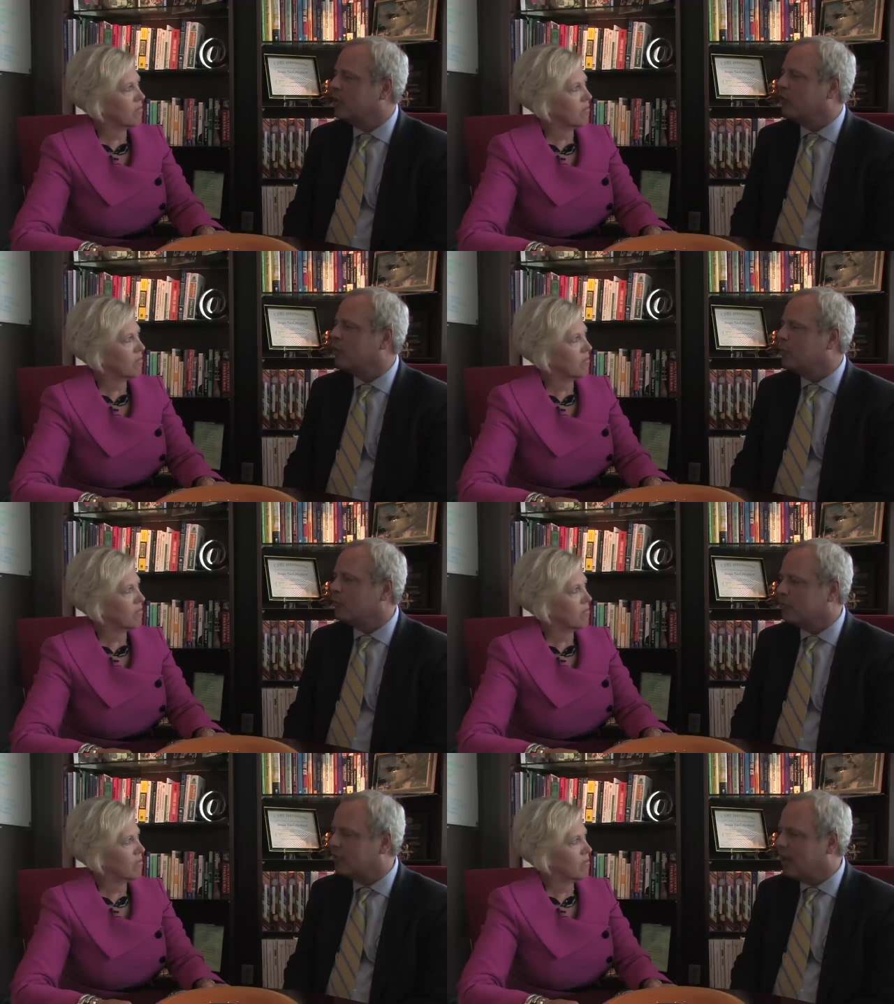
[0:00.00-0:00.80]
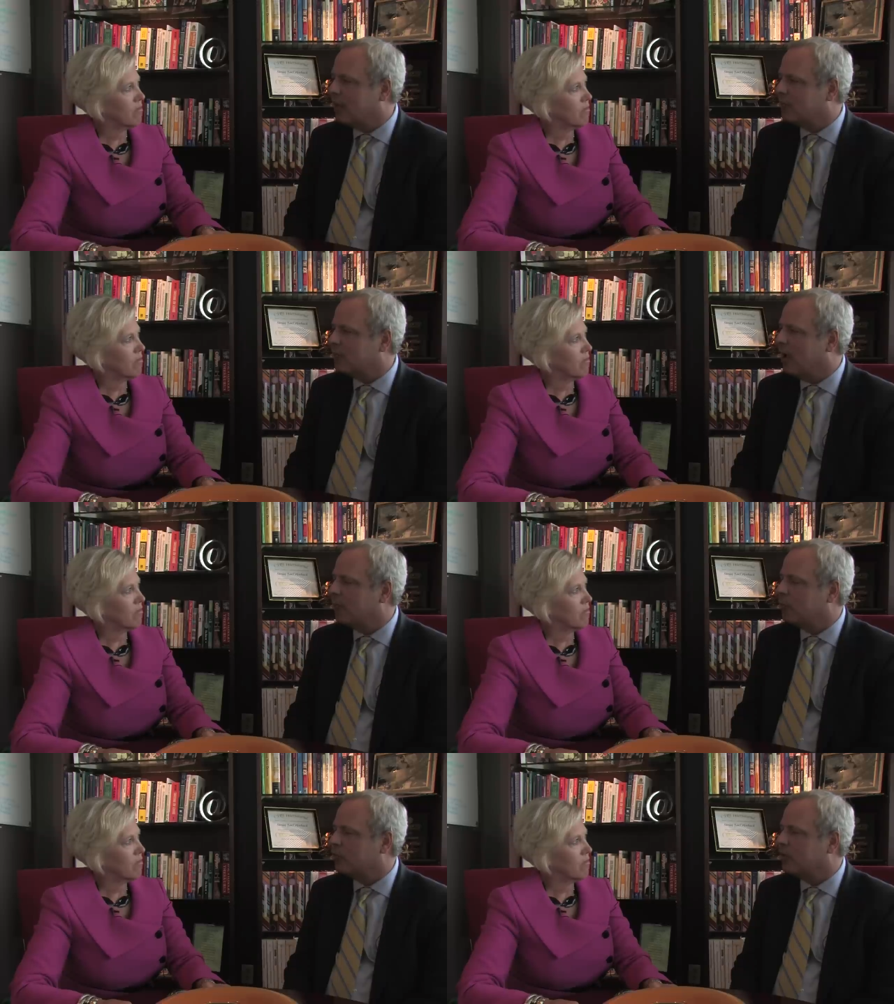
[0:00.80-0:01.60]
Speaker 1: You hear numbers as high as
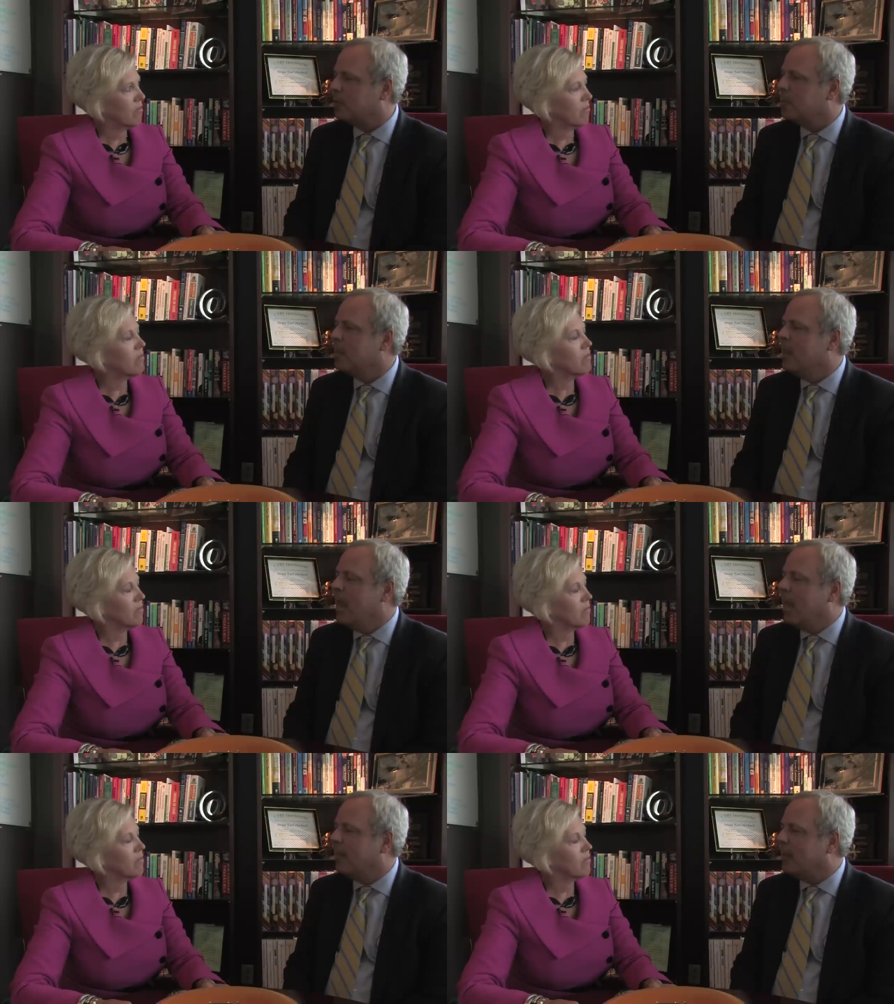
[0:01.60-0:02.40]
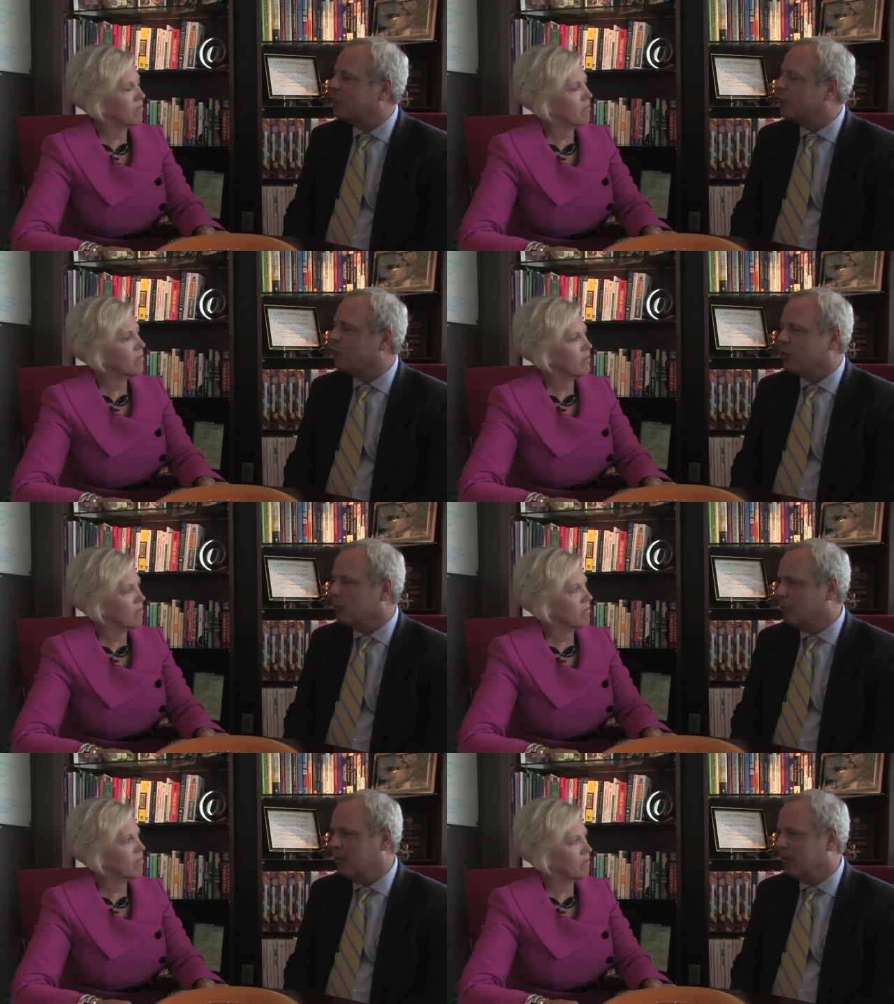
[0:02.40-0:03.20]
5%, percent mm -hmm. and that
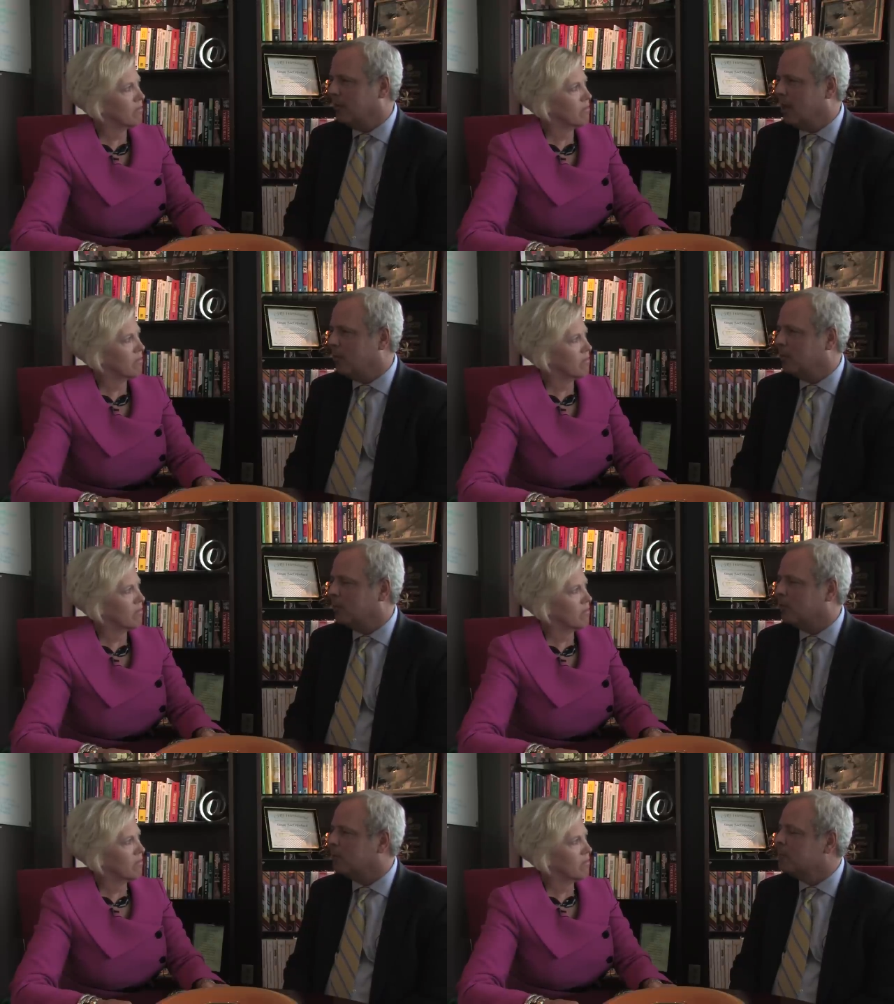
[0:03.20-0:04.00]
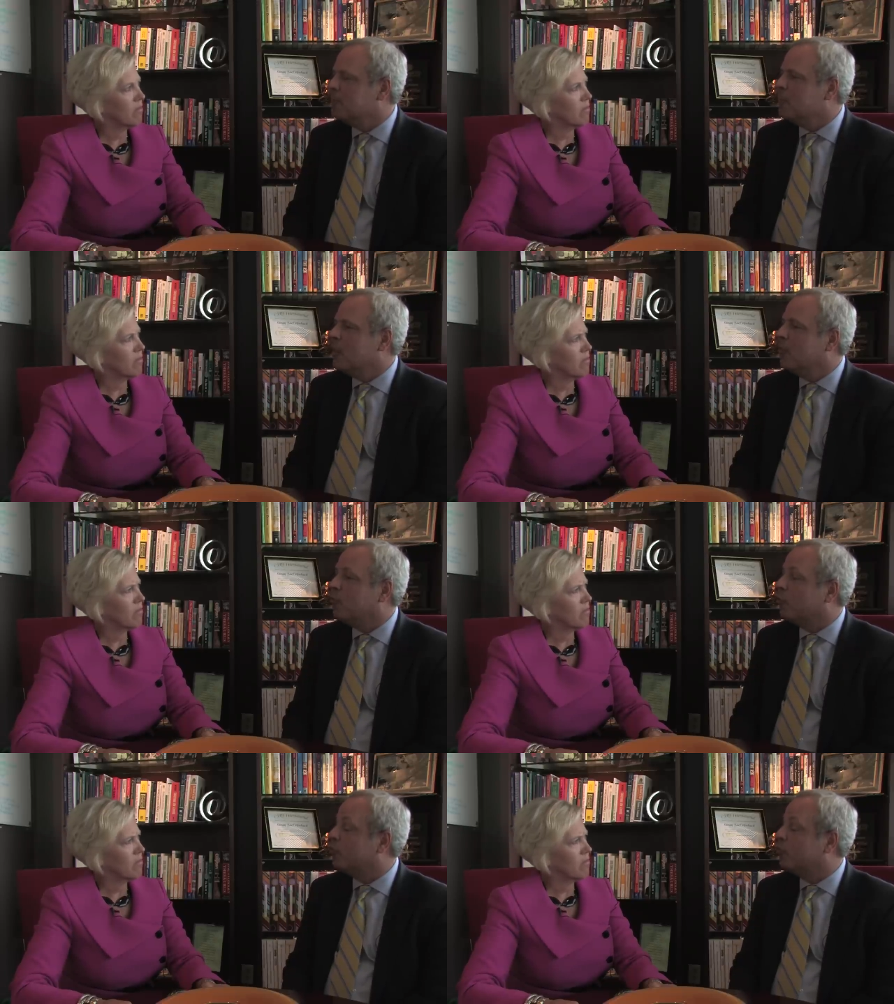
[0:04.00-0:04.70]
certainly would be the top number. For